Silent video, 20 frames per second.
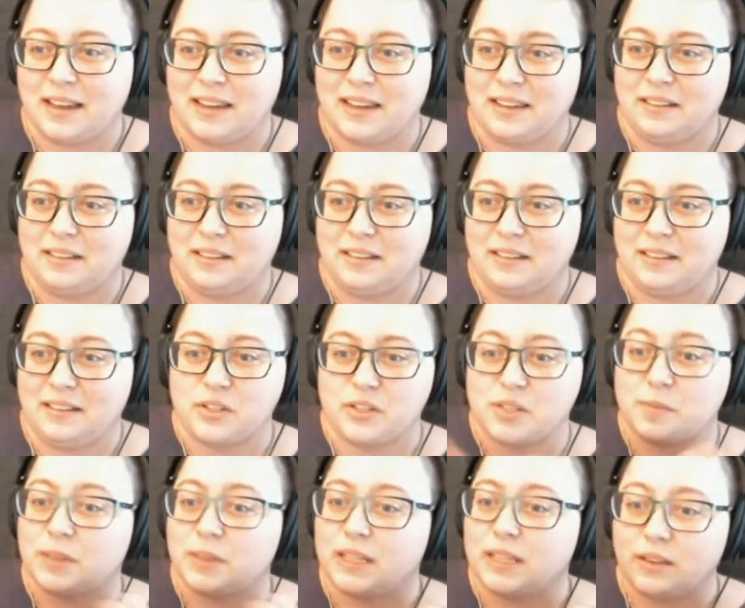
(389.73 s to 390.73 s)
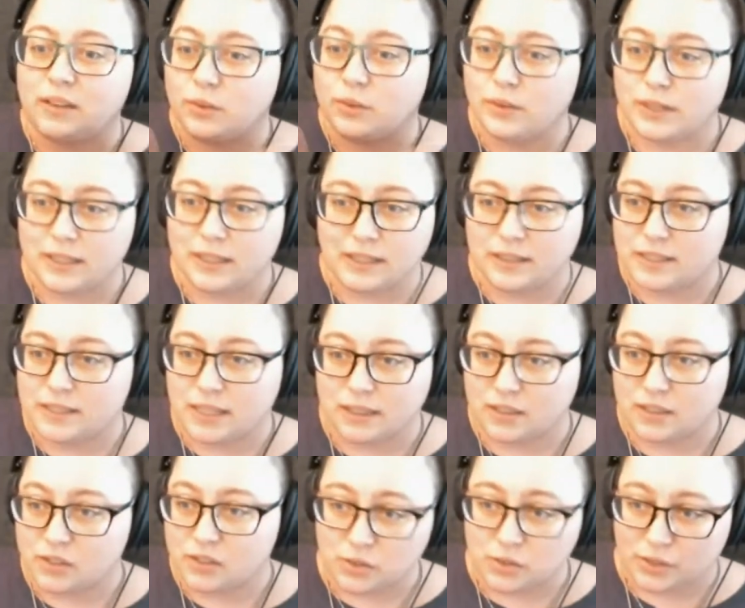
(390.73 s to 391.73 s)
And you just play through it and
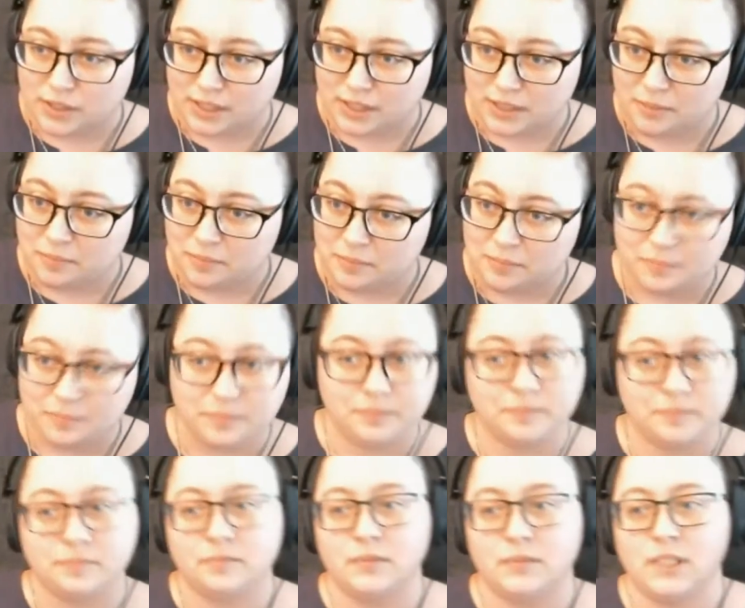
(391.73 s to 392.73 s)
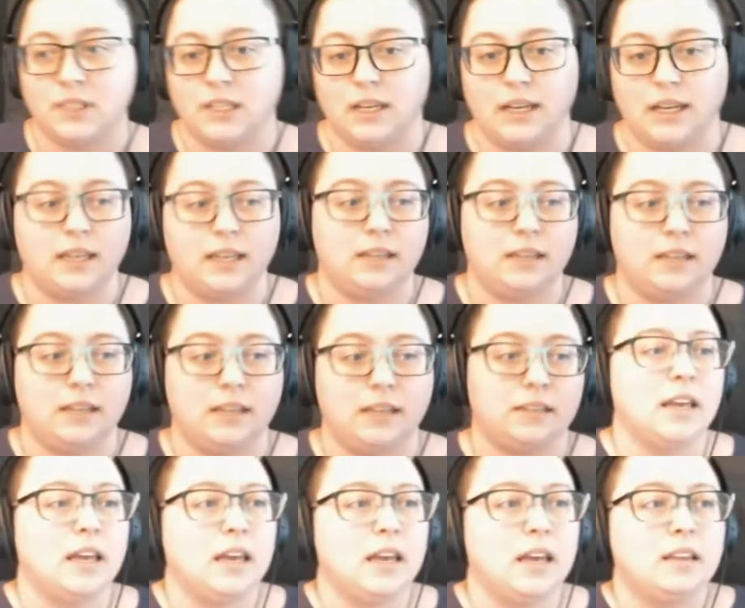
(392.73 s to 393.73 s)
tell a story.
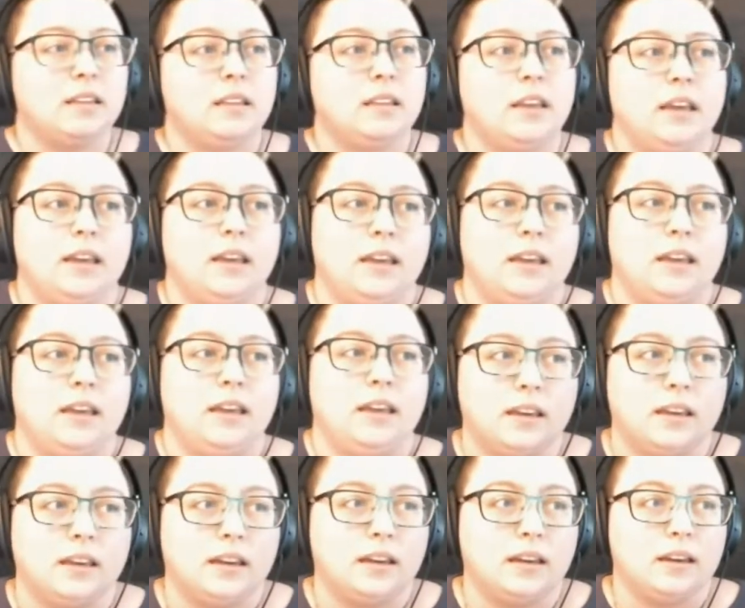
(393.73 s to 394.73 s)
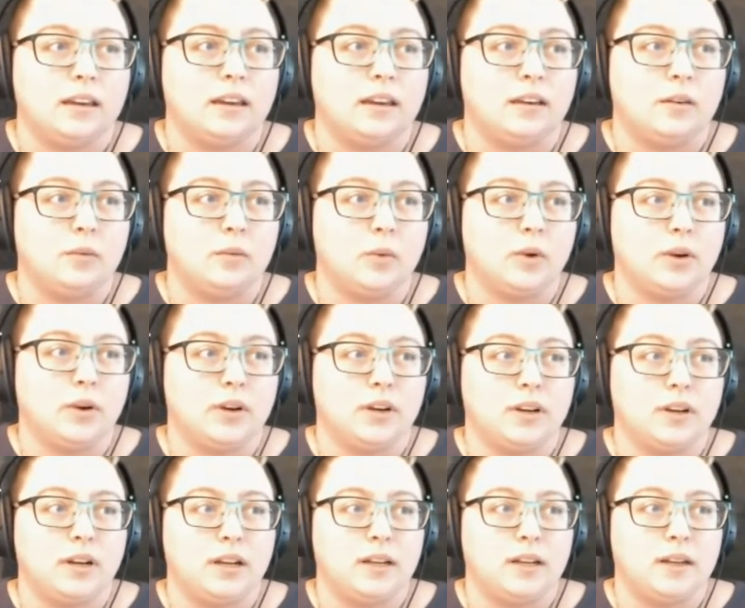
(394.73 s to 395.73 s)
And they
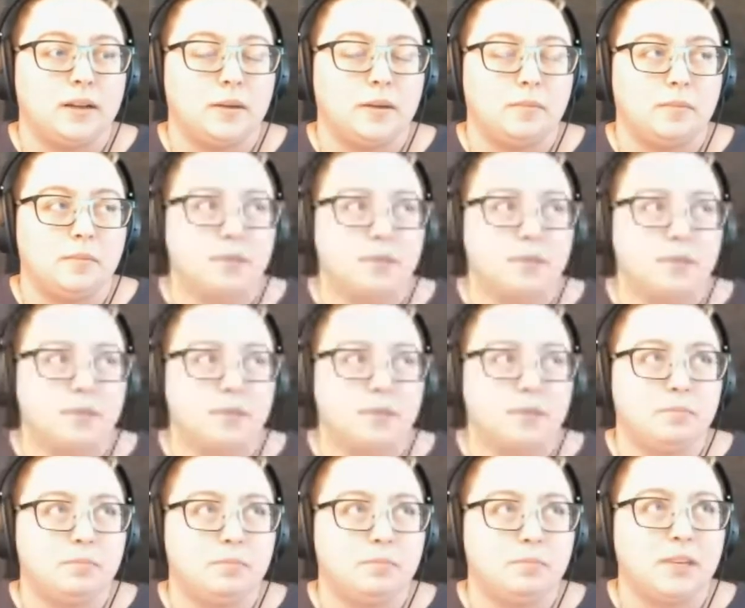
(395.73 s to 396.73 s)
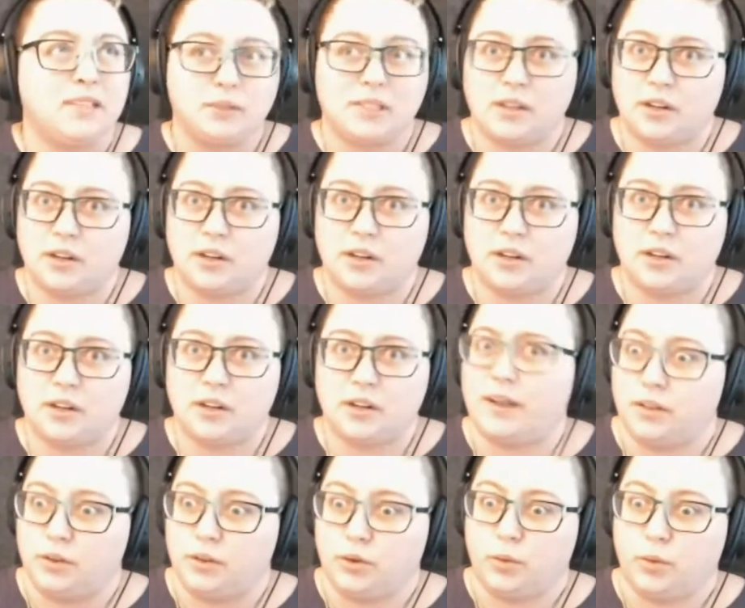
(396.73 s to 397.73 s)
were um, basically, we started writing
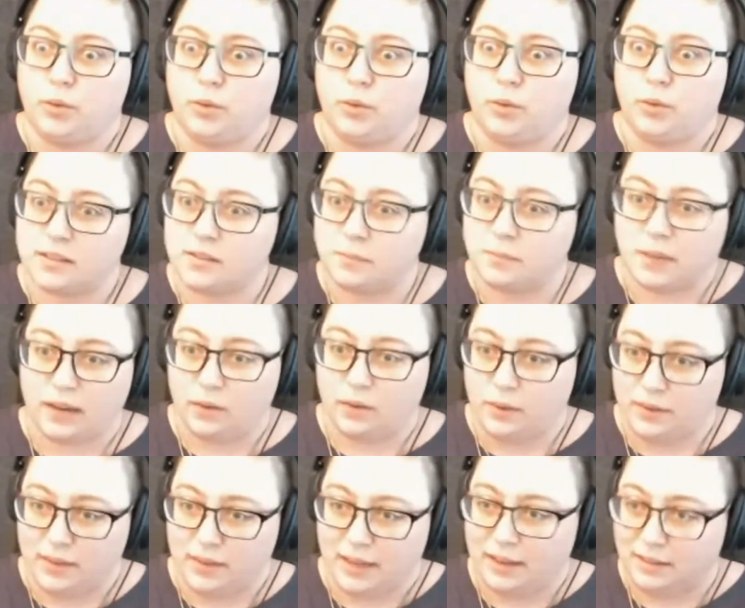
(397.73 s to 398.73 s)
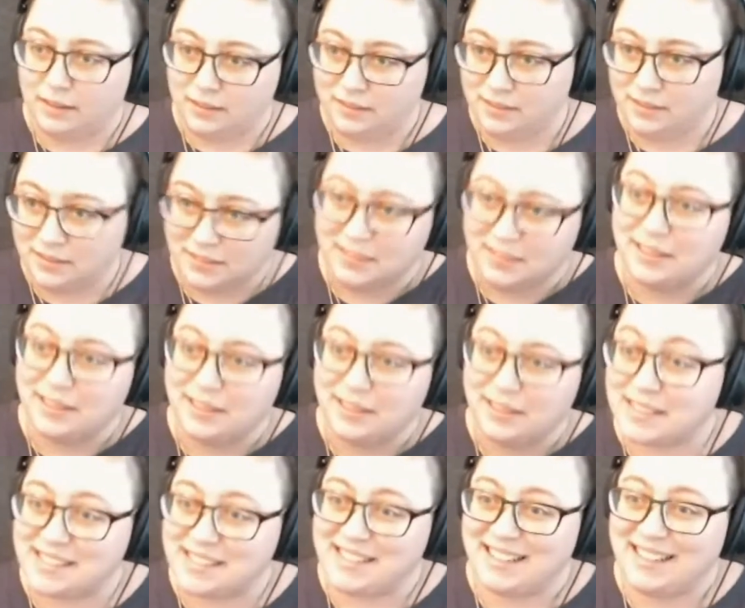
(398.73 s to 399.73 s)
them on Google Plus back when that
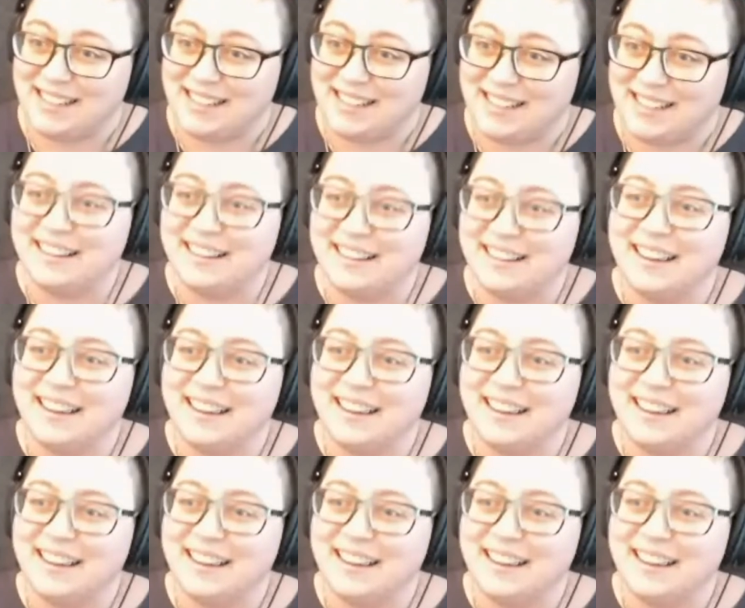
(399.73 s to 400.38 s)
existed